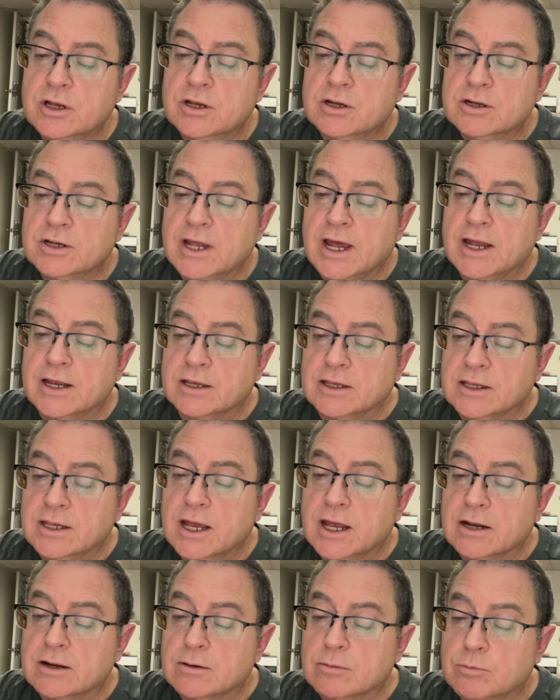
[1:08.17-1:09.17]
not
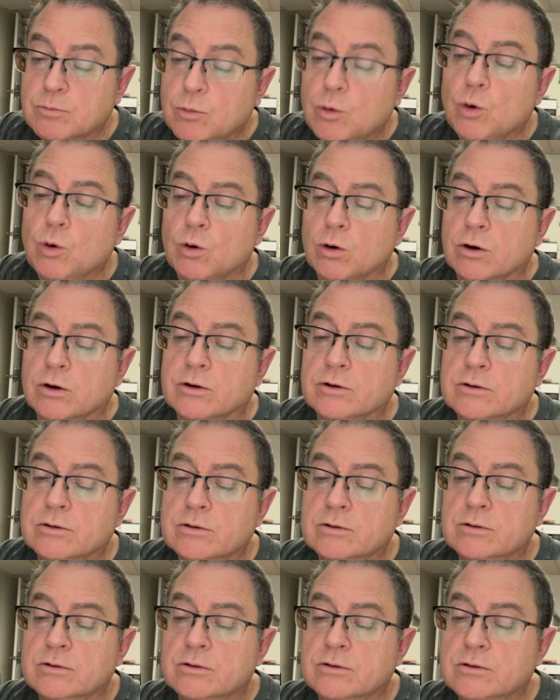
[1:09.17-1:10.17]
yet born
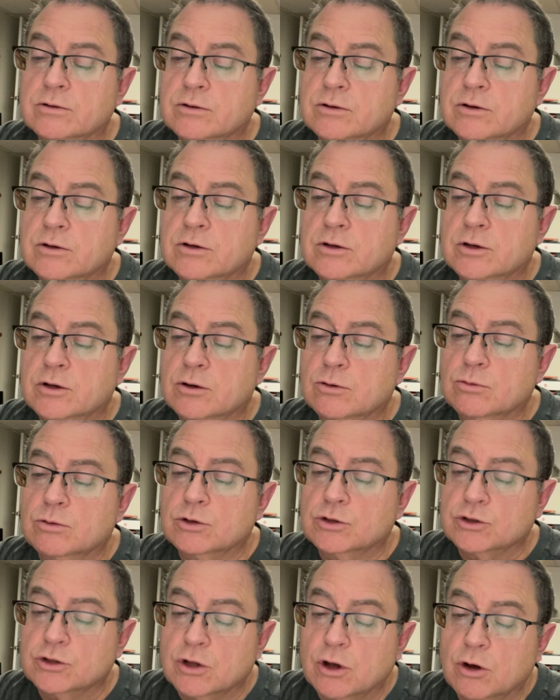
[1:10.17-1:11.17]

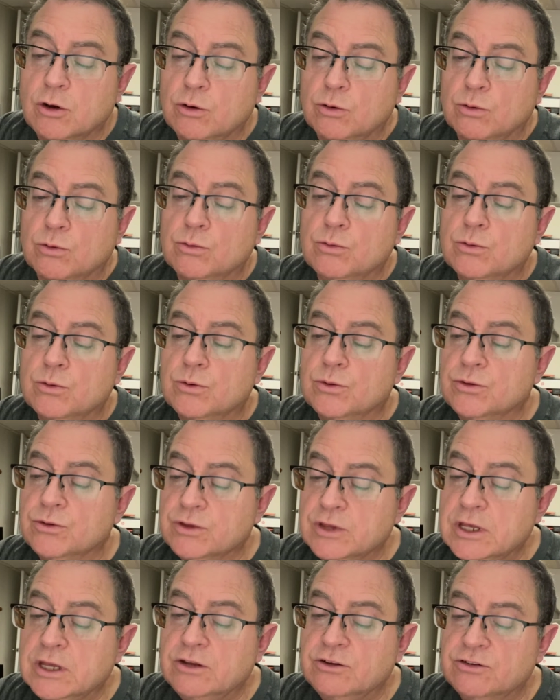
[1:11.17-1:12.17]
will know
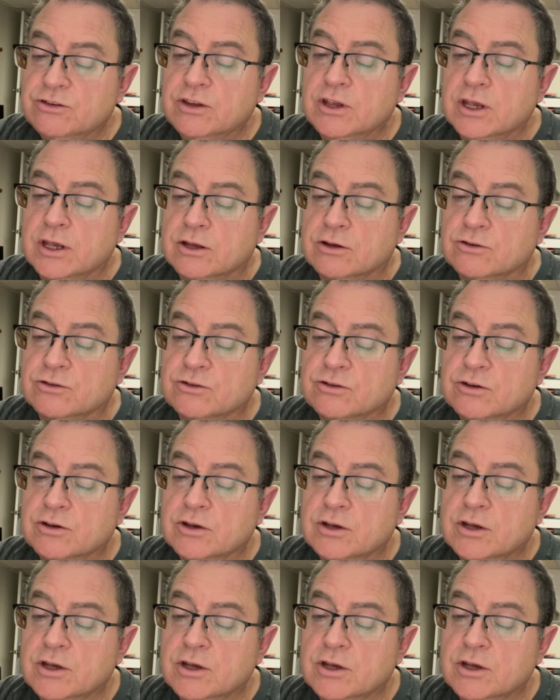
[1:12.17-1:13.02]
these things,